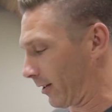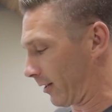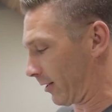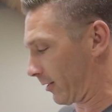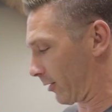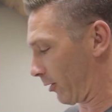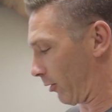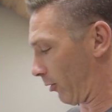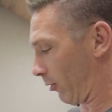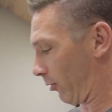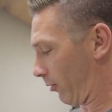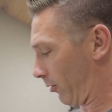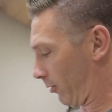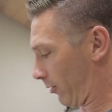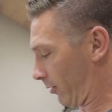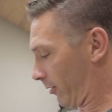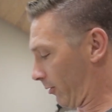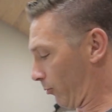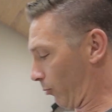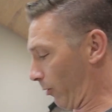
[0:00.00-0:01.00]
So
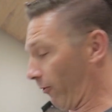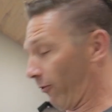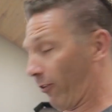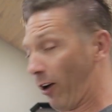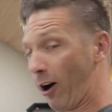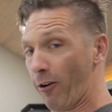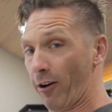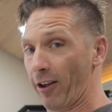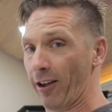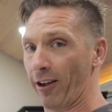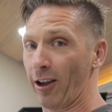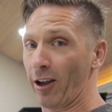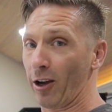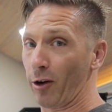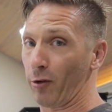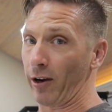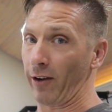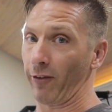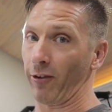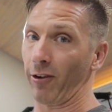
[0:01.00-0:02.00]
we
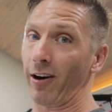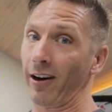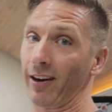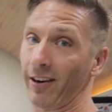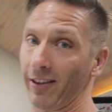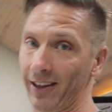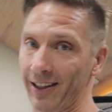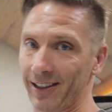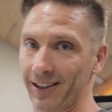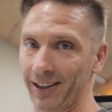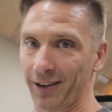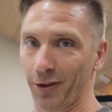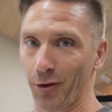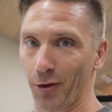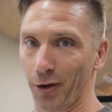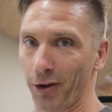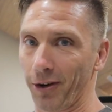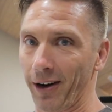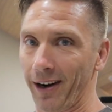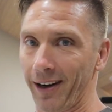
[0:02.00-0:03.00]
have a lot of these on
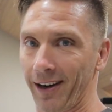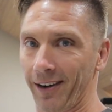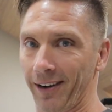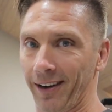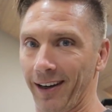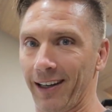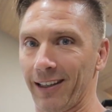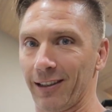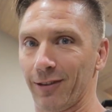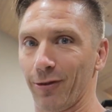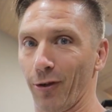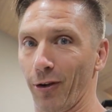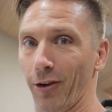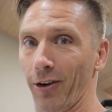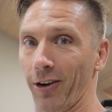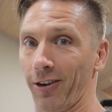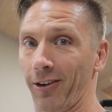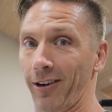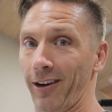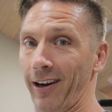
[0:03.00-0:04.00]
order right now, guys, for
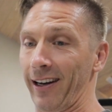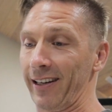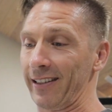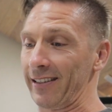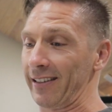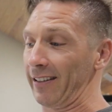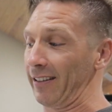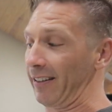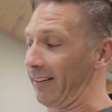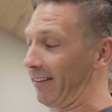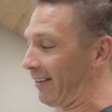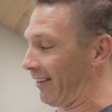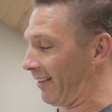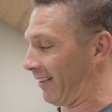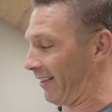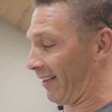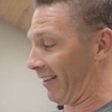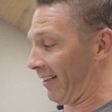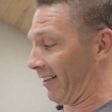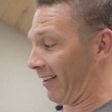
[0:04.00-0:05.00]
our clients, and
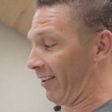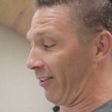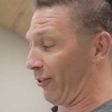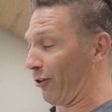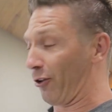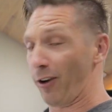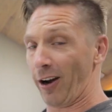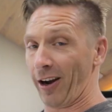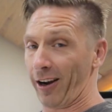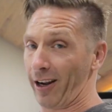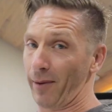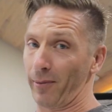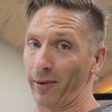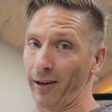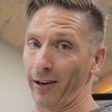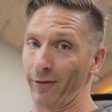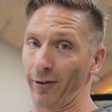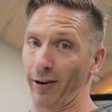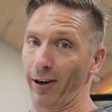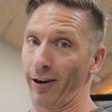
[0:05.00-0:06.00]
they're not coming
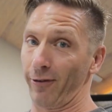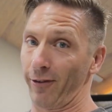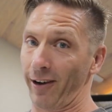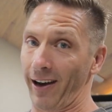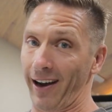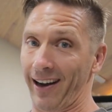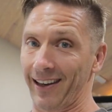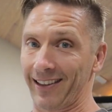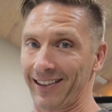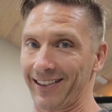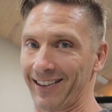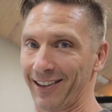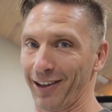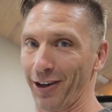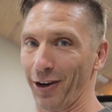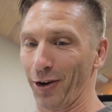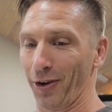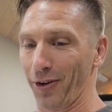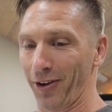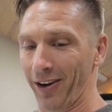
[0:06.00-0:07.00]
in very fast.
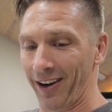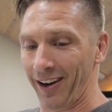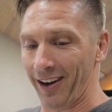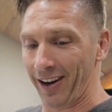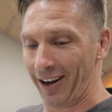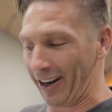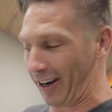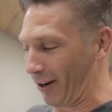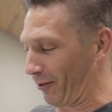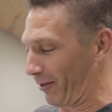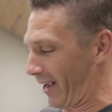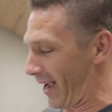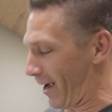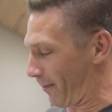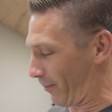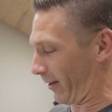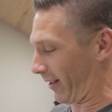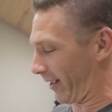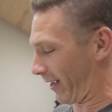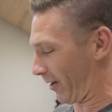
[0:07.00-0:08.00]
So we
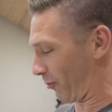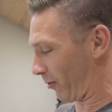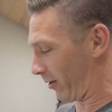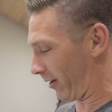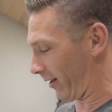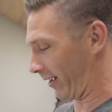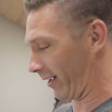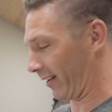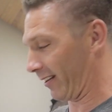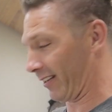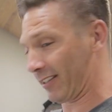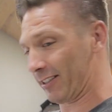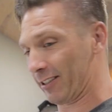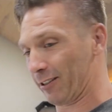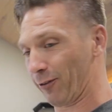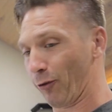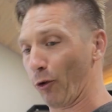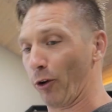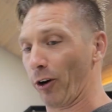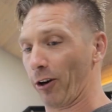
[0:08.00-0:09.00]
happen to get one in. This
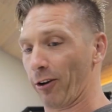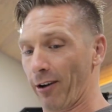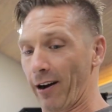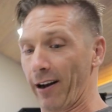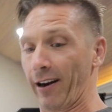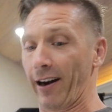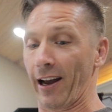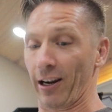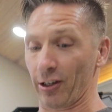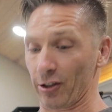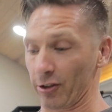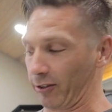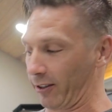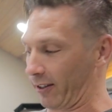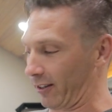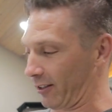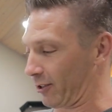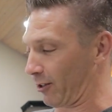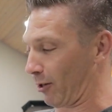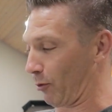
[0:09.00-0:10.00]
is for a client,
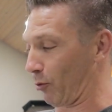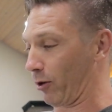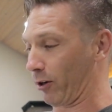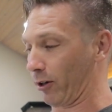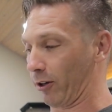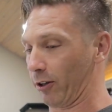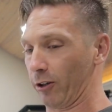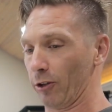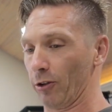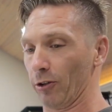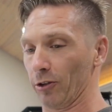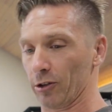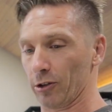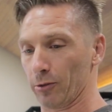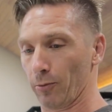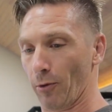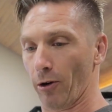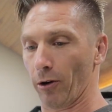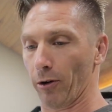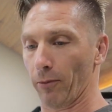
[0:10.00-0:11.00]
actually. So I wanted to do a
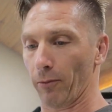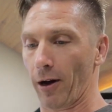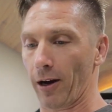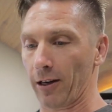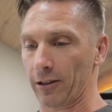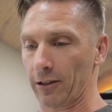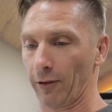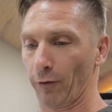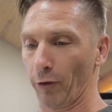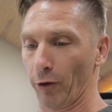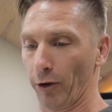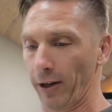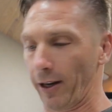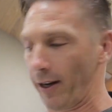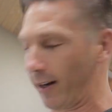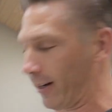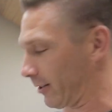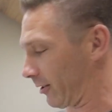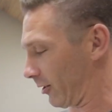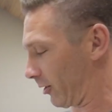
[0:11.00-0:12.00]
small unboxing for you
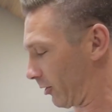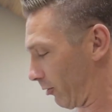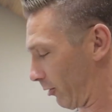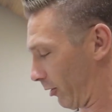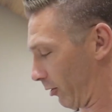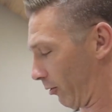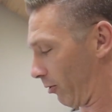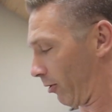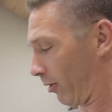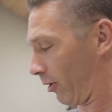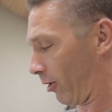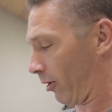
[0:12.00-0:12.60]
guys to show you